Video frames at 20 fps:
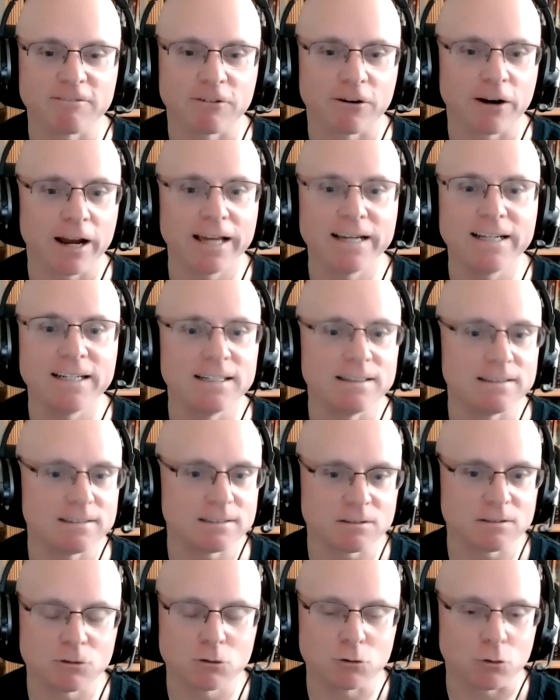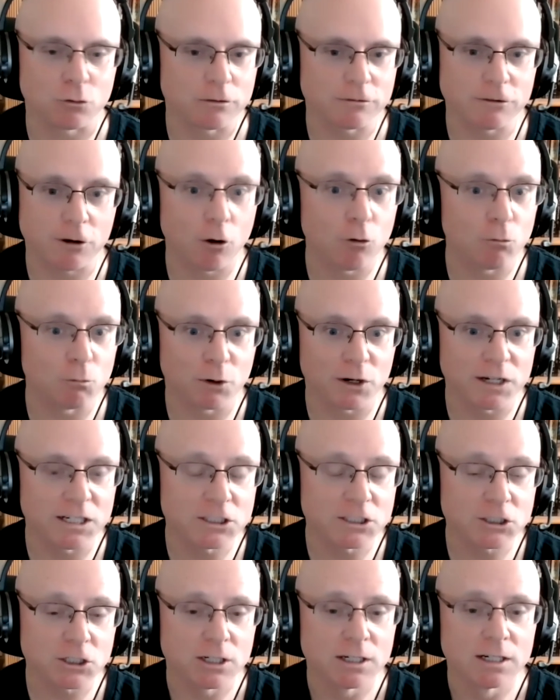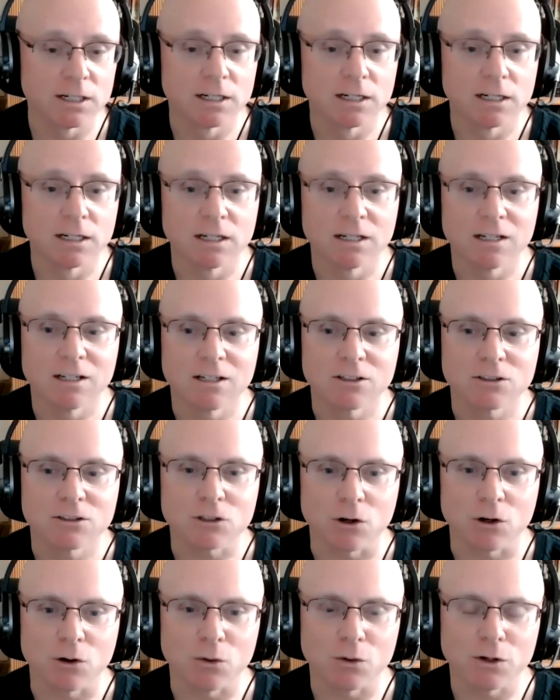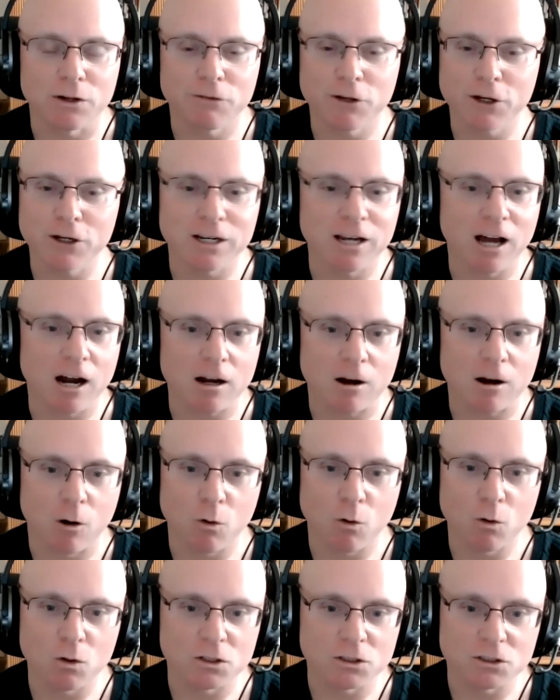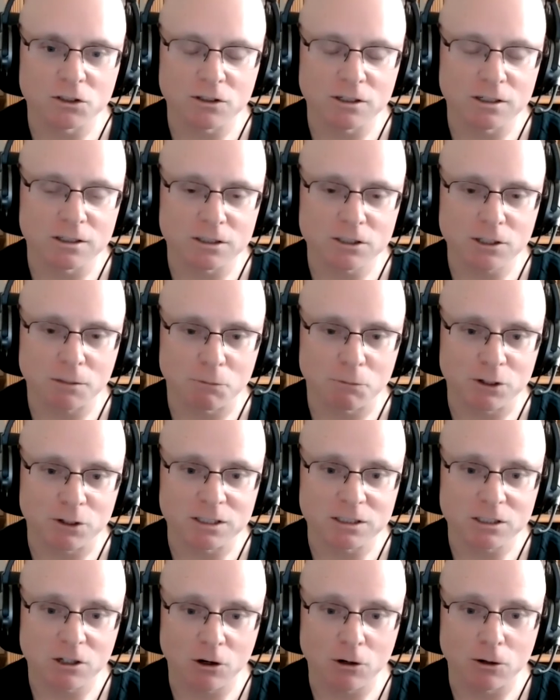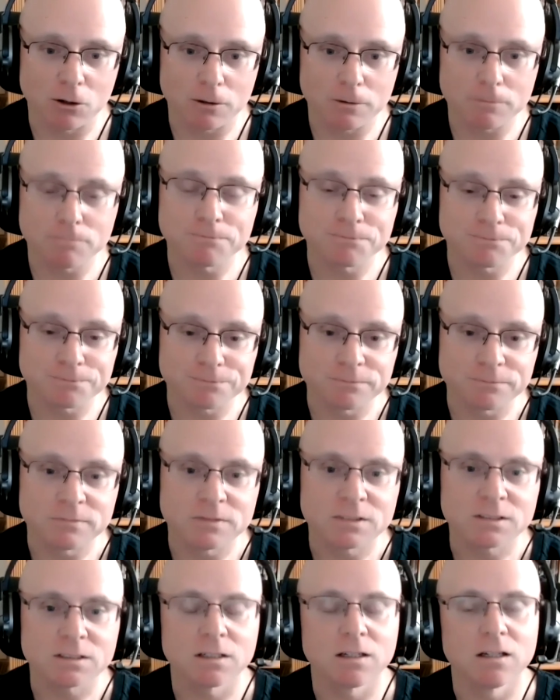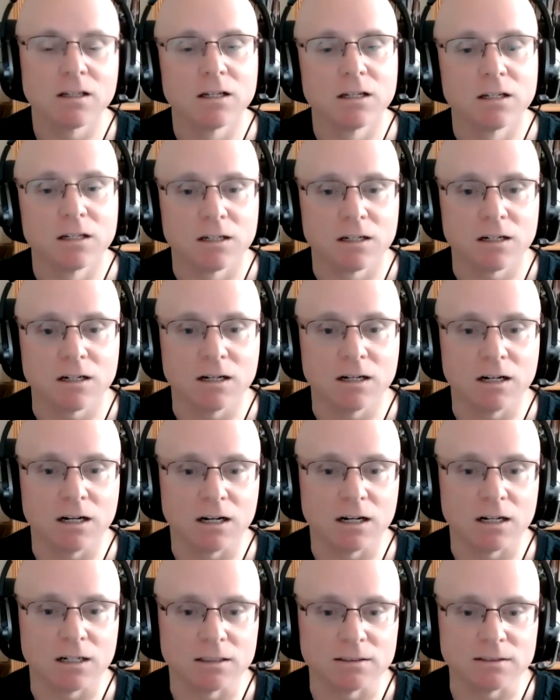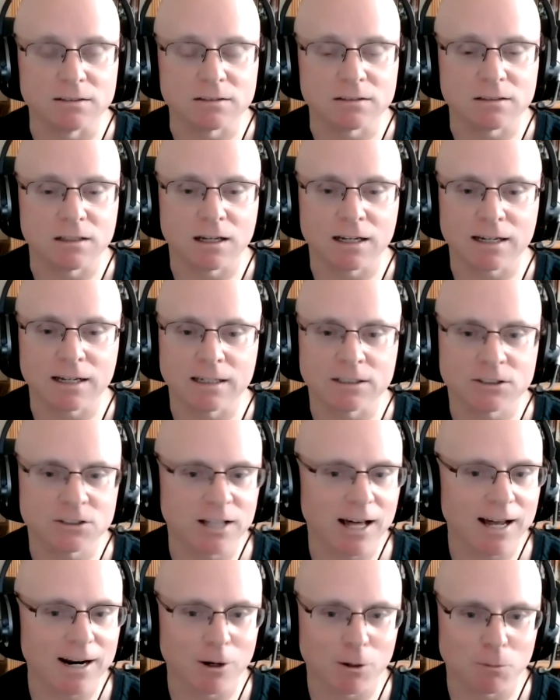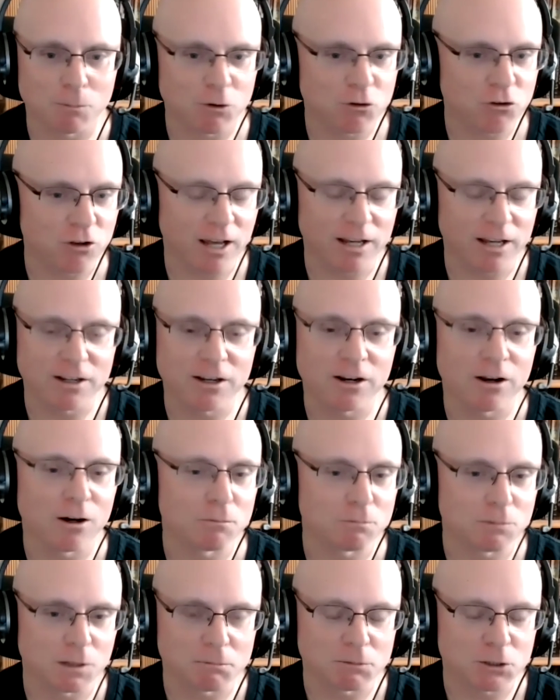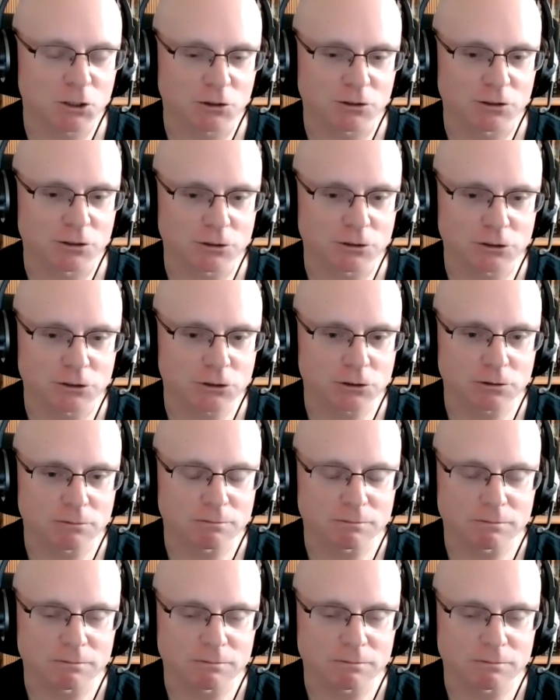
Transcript: for any sort of hull breach. So if you can knock a hole in the submarine's hull, it's not 100%. I'm sure there's